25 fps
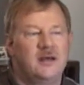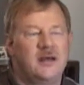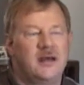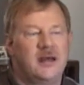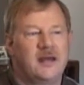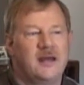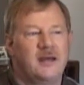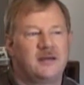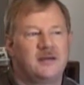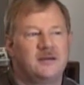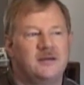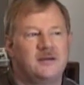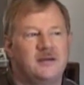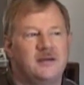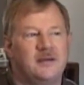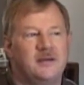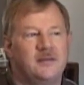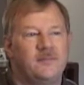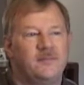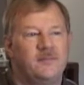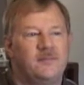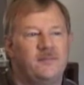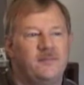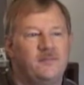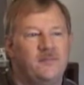And
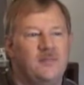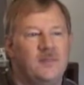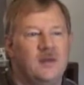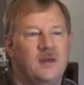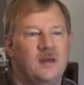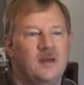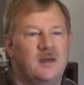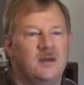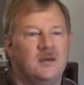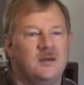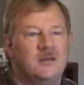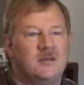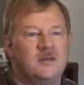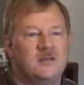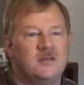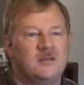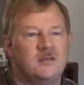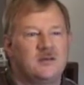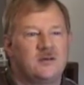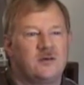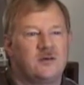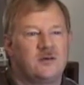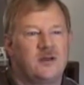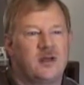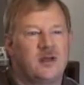um,
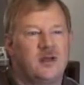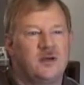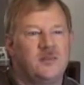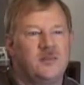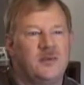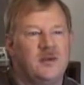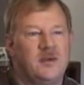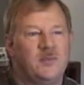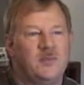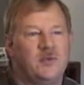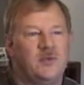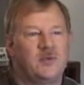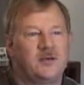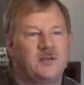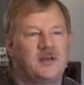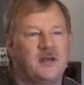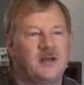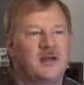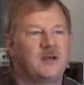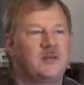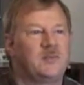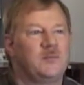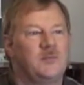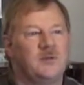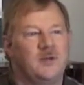so a lot of people were
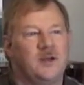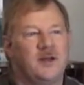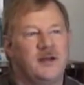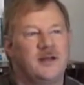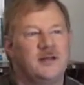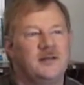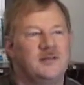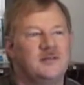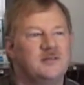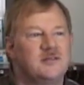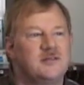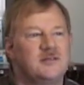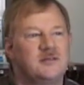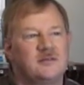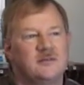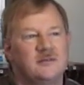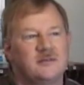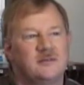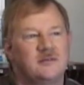taking planes,